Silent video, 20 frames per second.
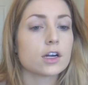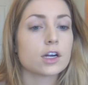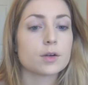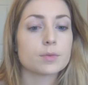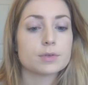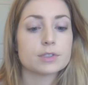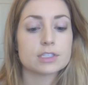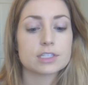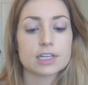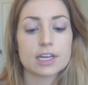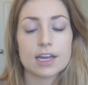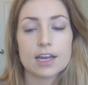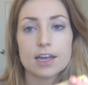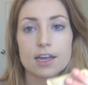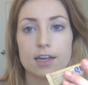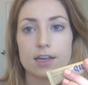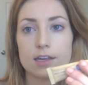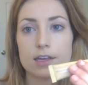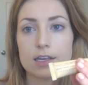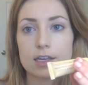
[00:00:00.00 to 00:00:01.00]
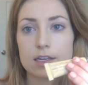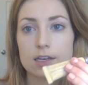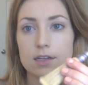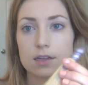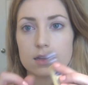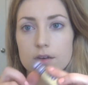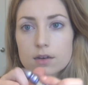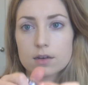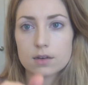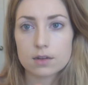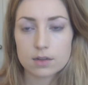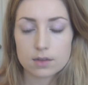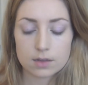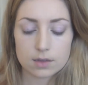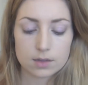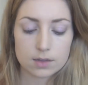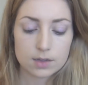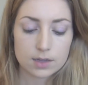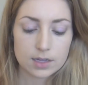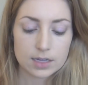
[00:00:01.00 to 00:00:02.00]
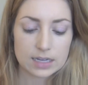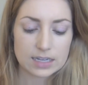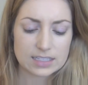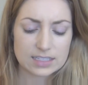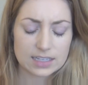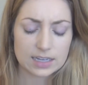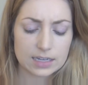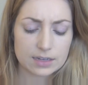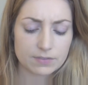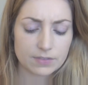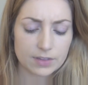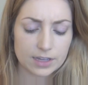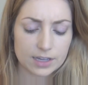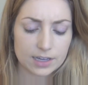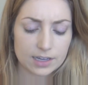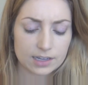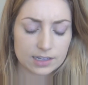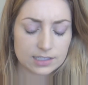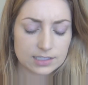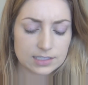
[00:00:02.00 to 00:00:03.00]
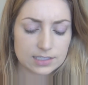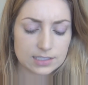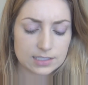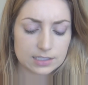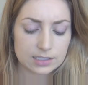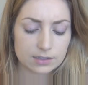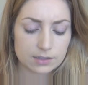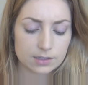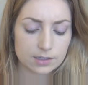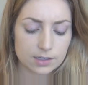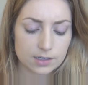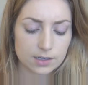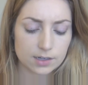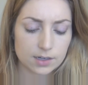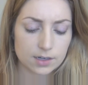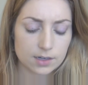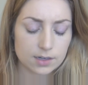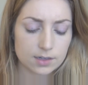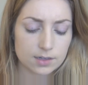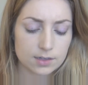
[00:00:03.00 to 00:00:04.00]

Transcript: Urban Decay Eden. It's kind of like a concealer